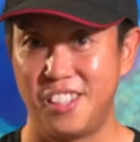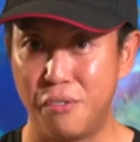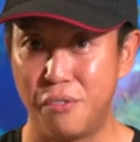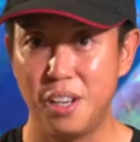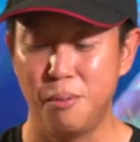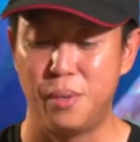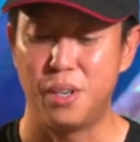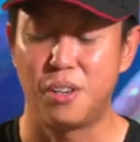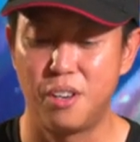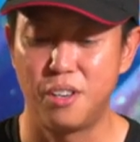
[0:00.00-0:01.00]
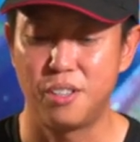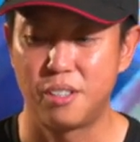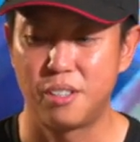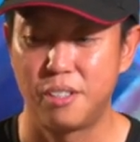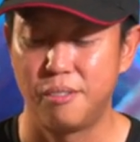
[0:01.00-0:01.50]
diving
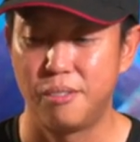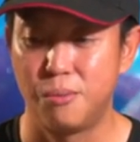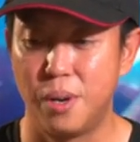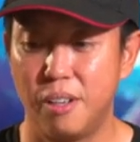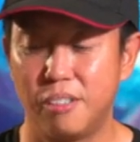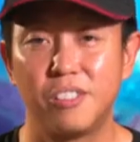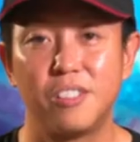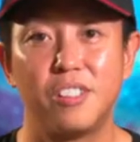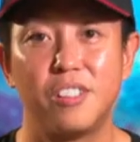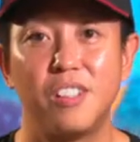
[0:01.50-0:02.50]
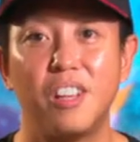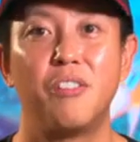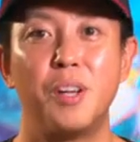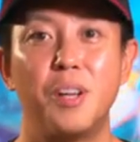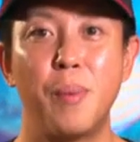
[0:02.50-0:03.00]
because, well,
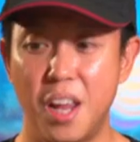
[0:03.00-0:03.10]
of the